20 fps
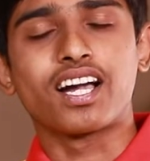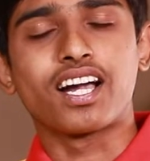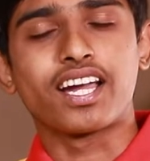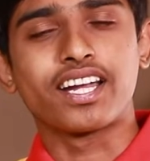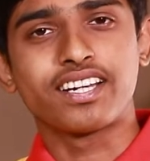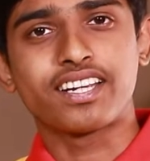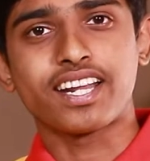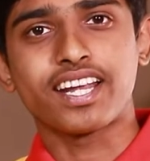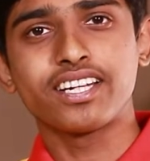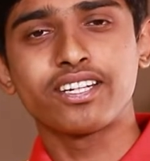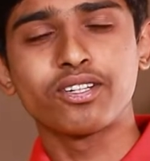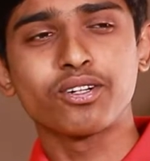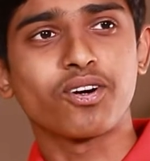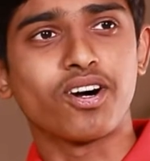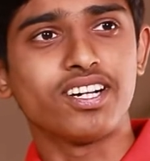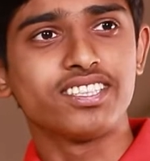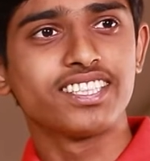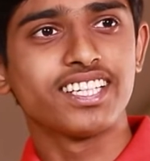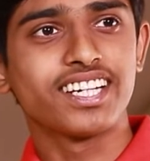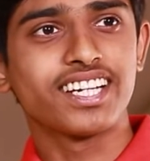I tried to
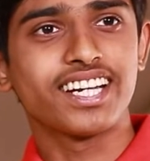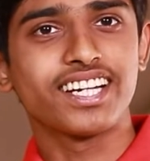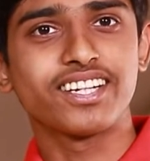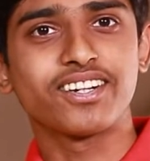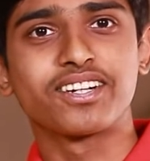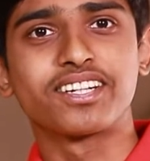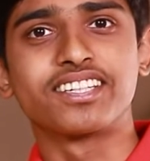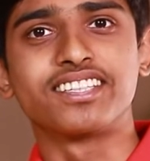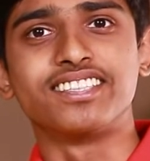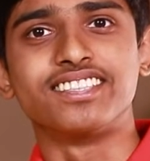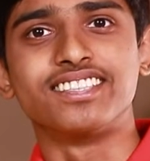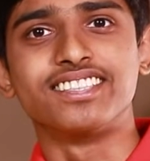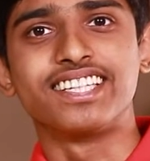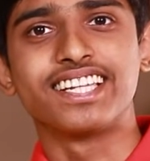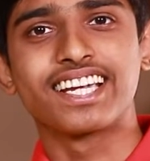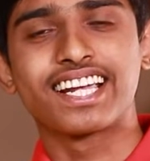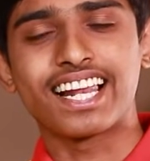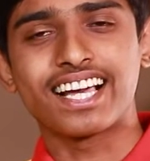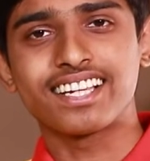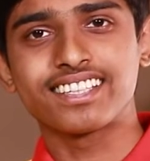concentrate on
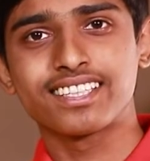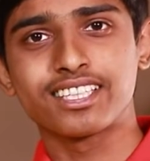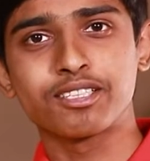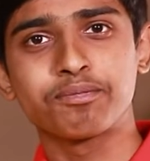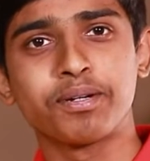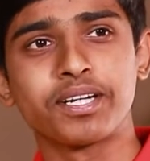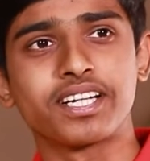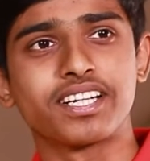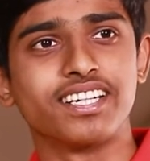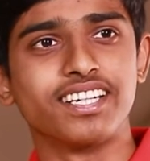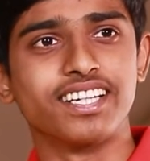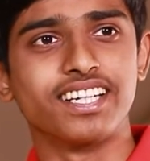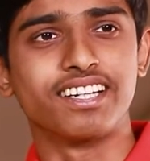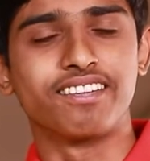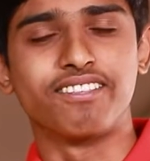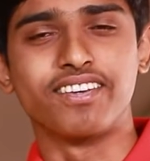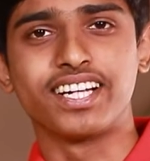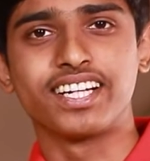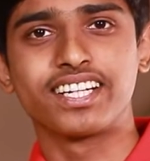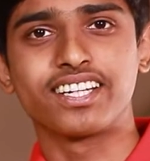the classes, but it
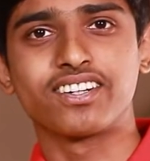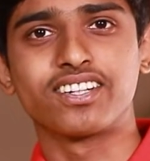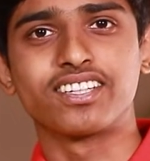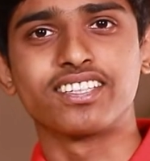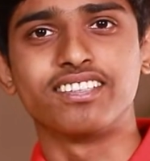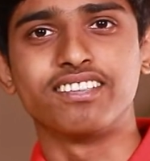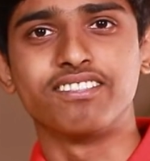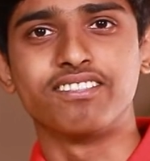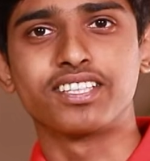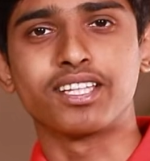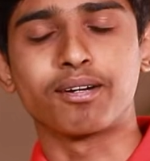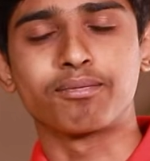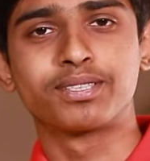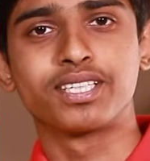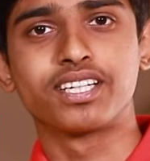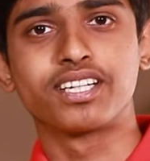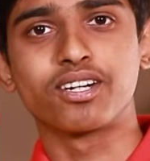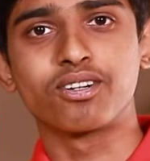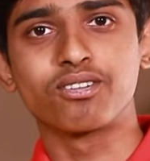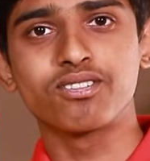went on with ups
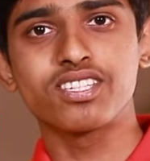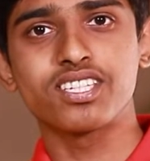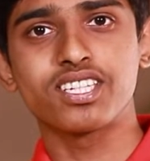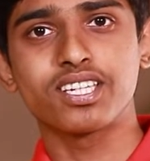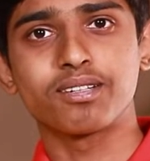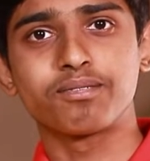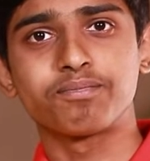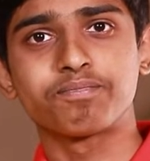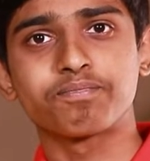and downs.